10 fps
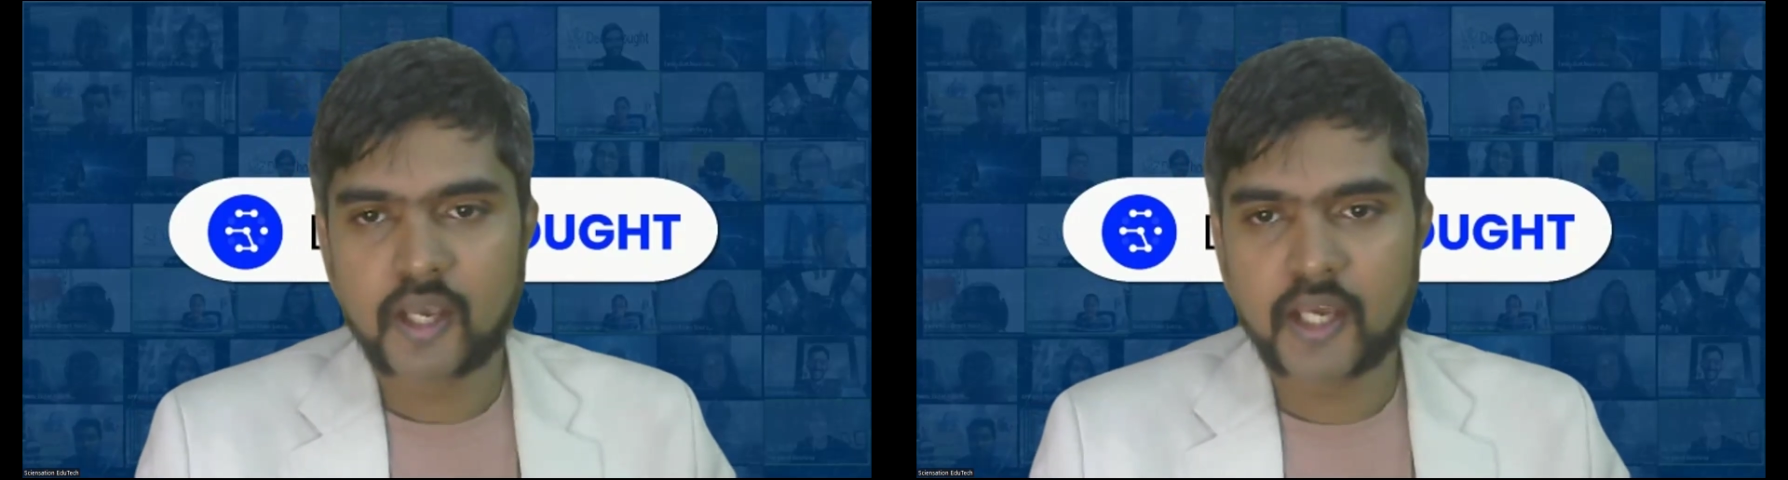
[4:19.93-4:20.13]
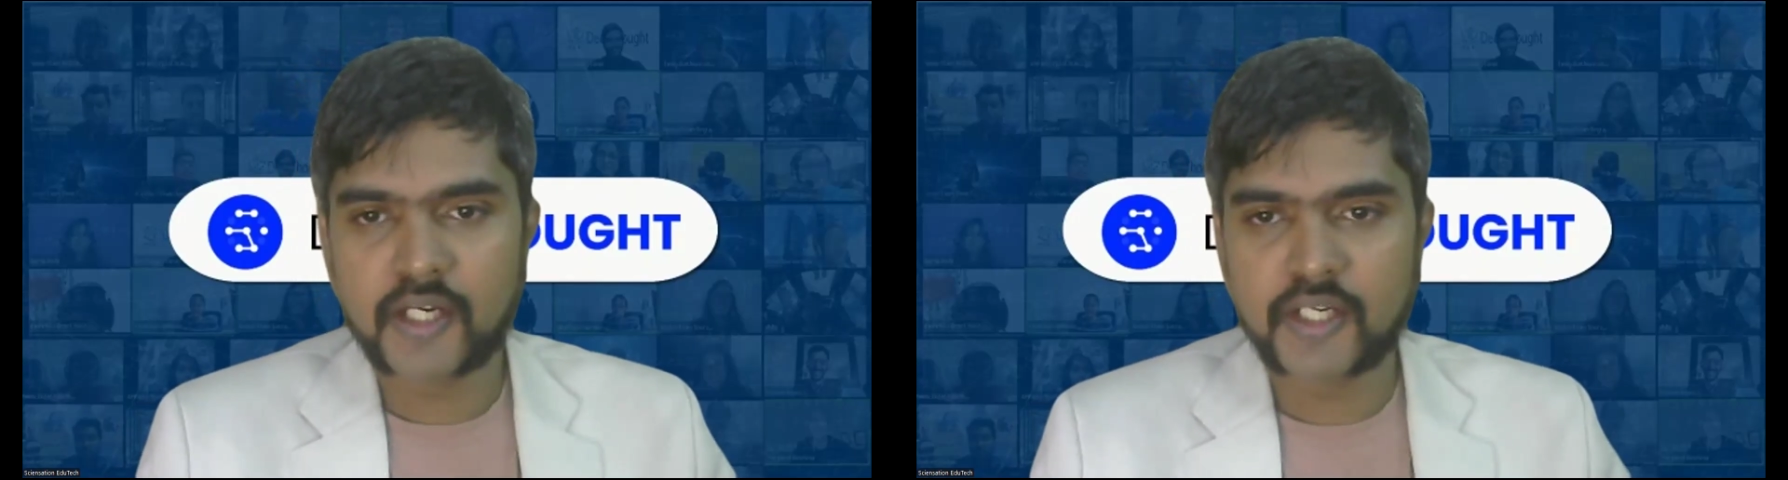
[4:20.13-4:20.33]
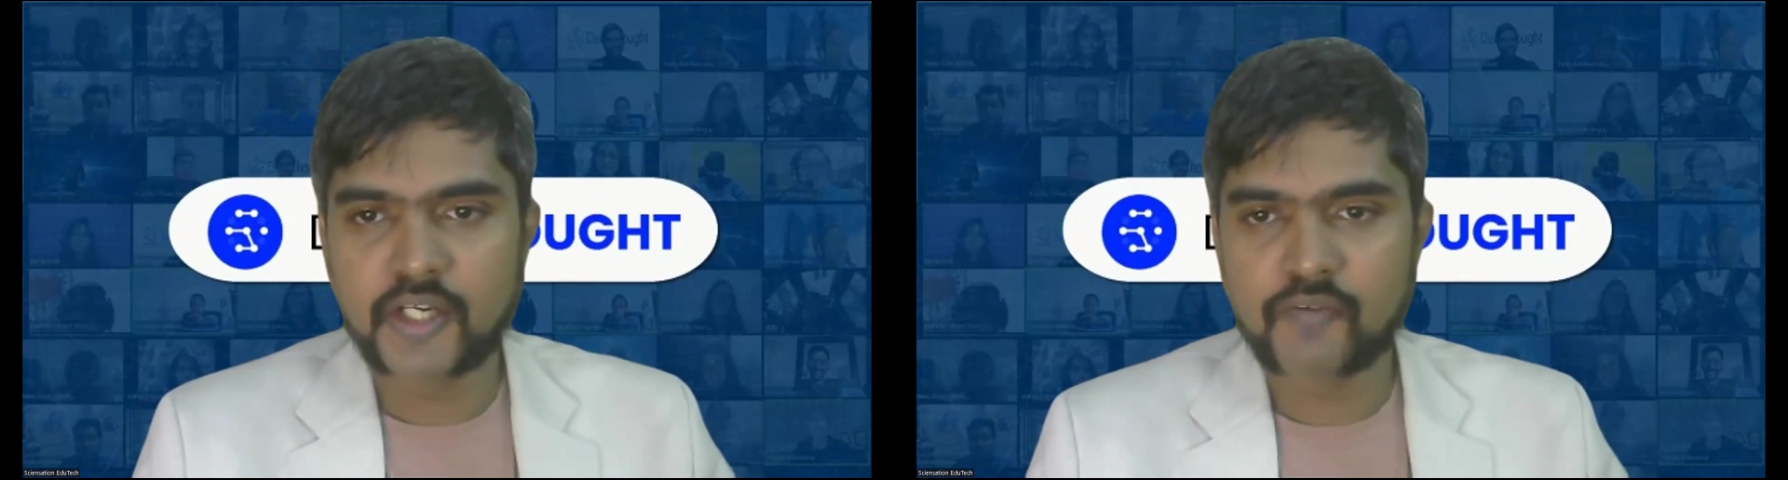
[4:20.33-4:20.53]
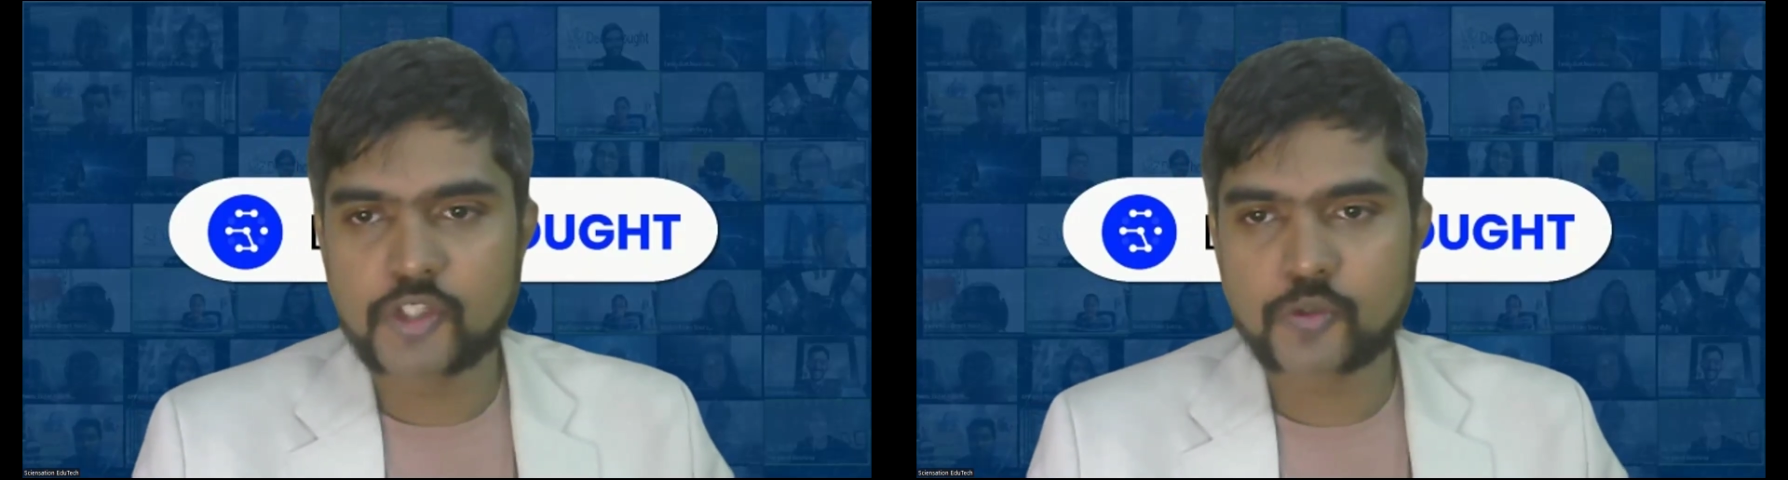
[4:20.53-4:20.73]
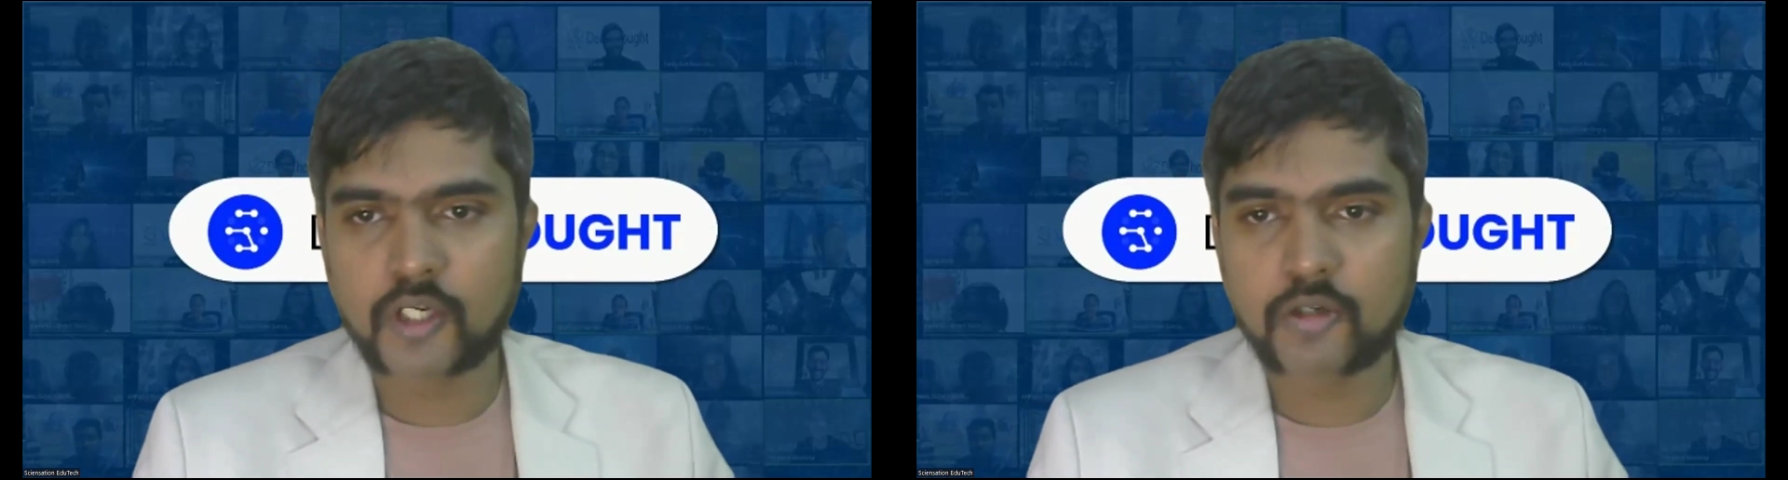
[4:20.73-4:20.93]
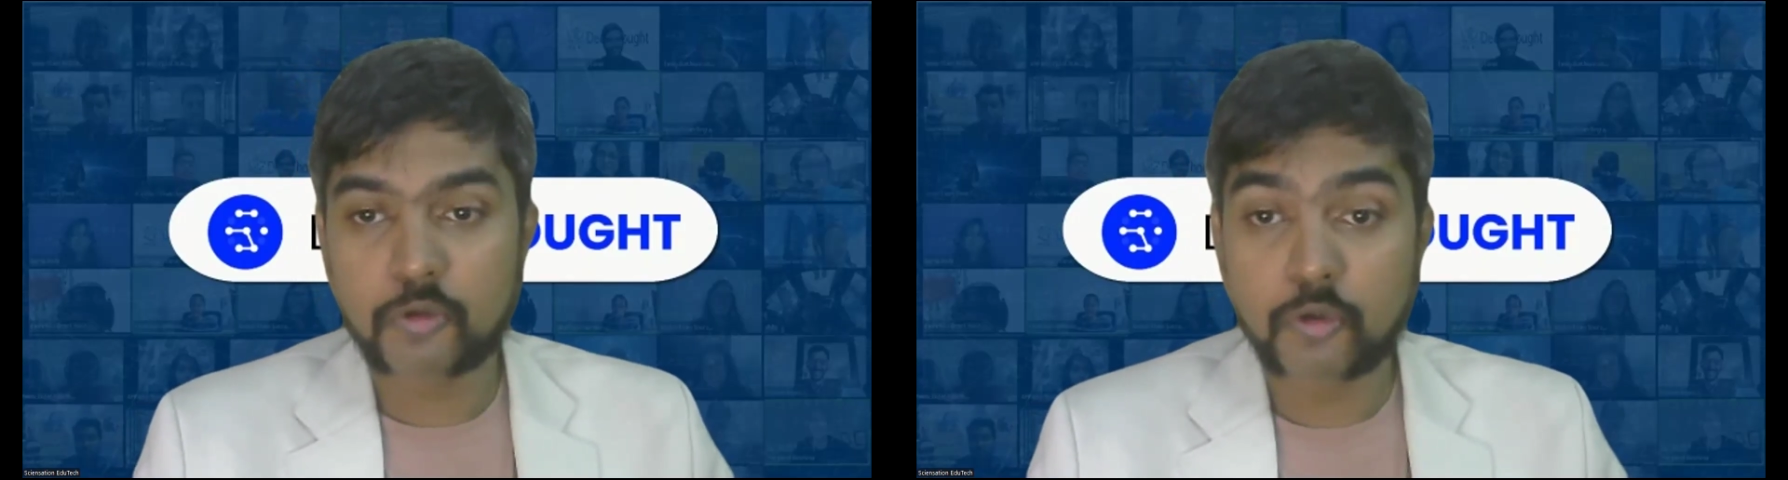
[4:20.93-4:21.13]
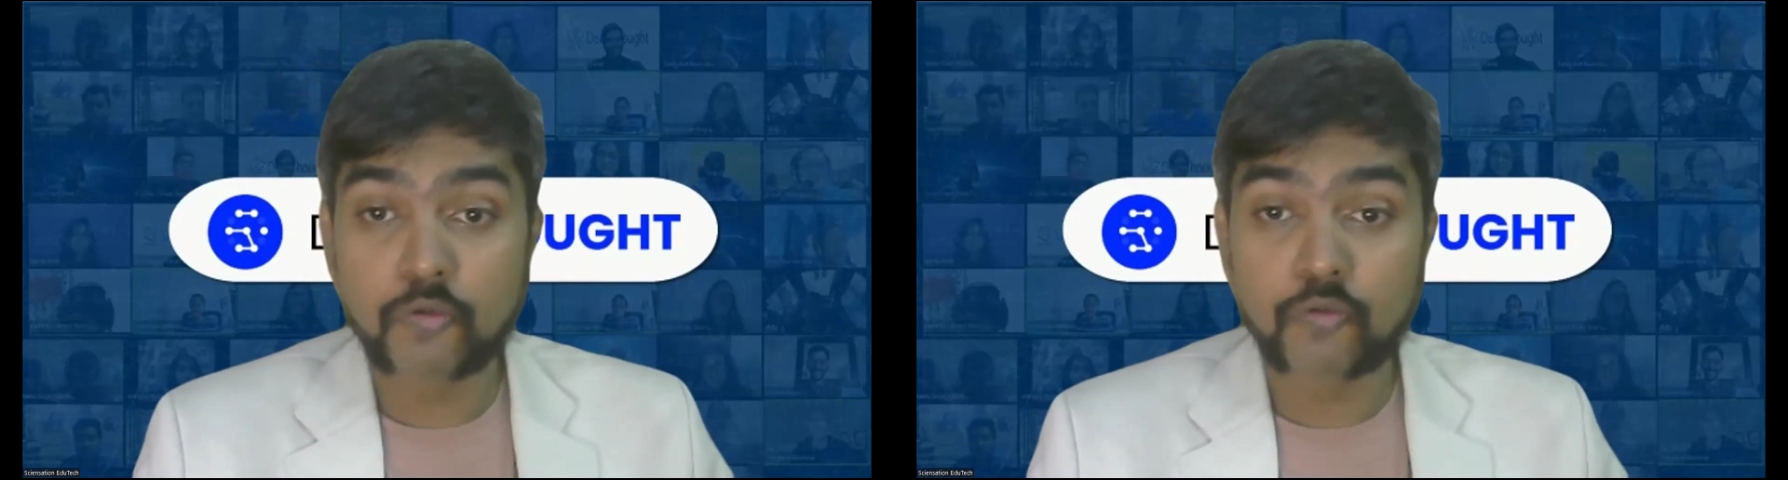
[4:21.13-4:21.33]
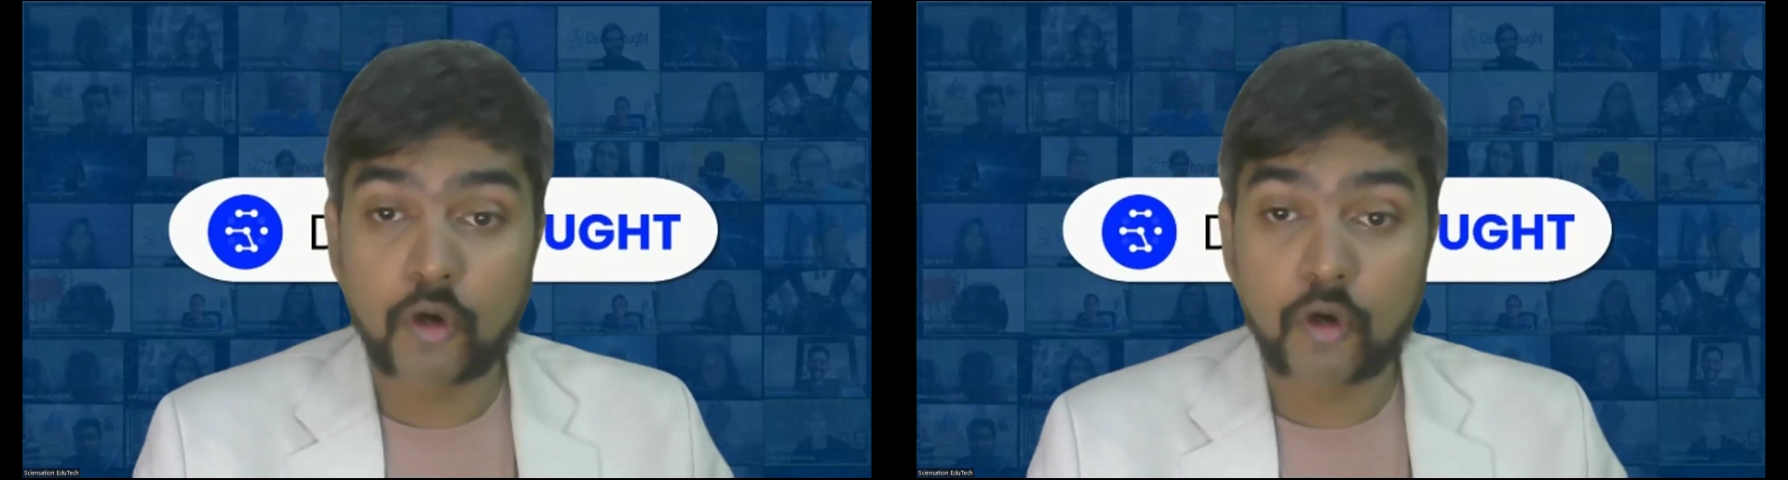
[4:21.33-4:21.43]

an individual who